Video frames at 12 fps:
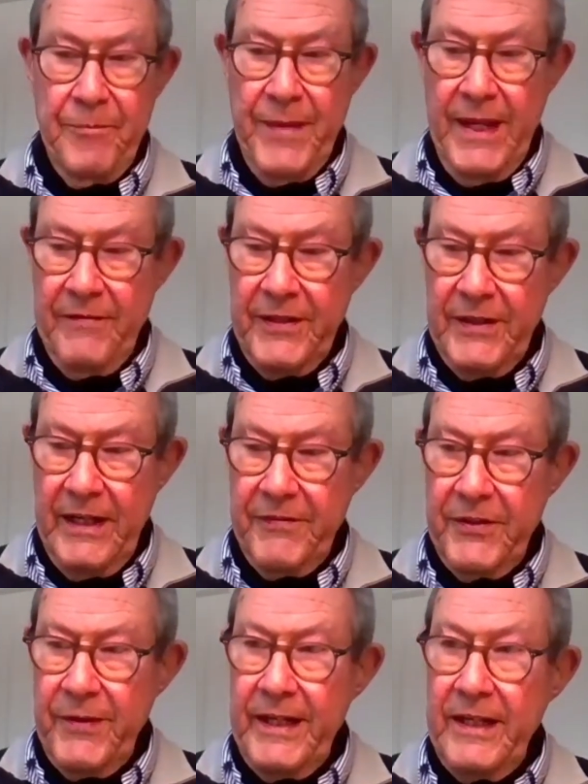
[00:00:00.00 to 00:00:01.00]
Having
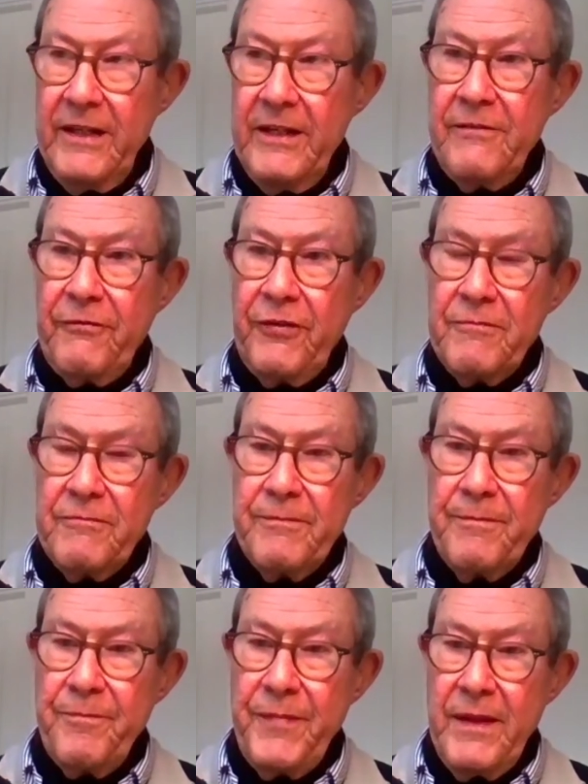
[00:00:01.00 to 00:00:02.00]
really learned from
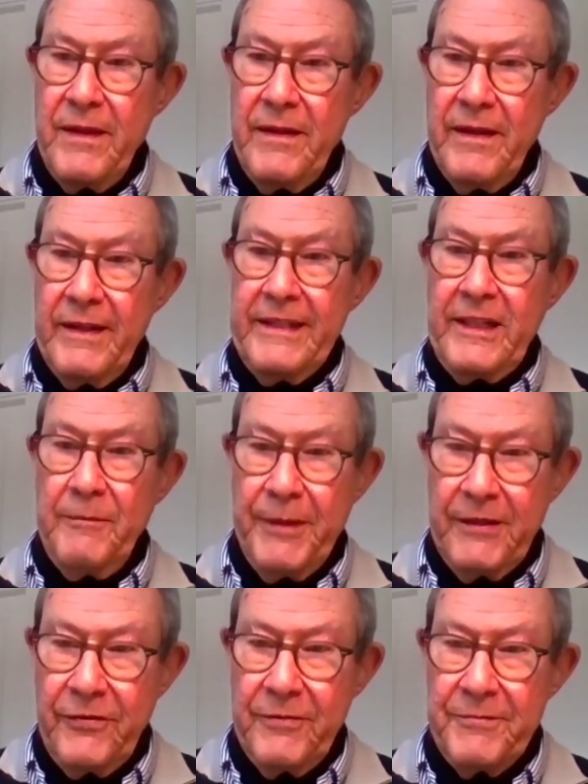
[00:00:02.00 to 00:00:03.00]
a little
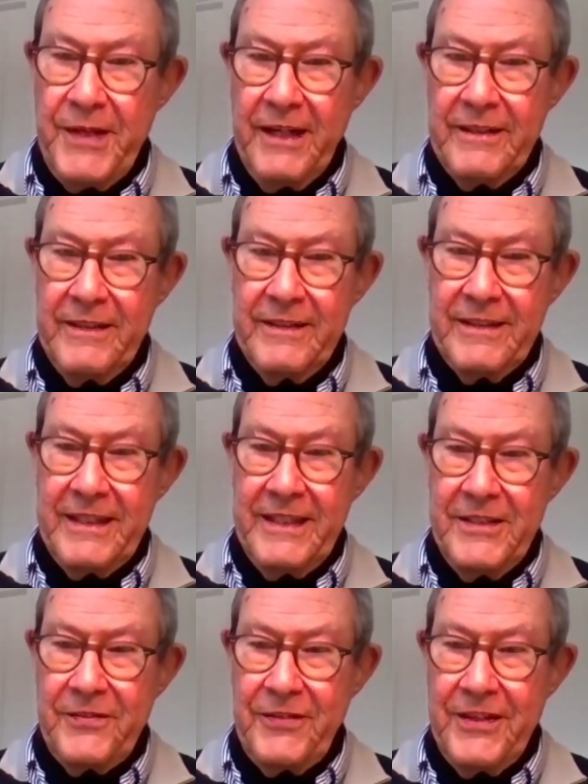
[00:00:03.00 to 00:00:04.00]
bit from Doug in
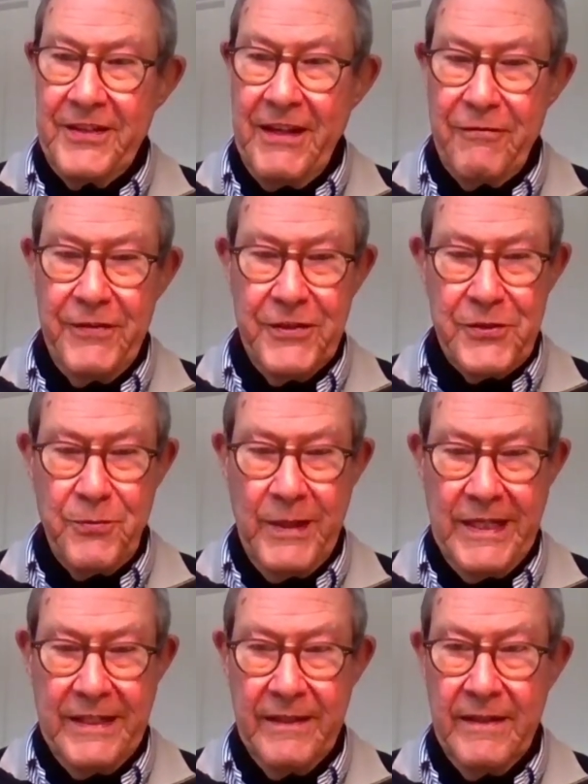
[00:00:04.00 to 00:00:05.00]
that first week,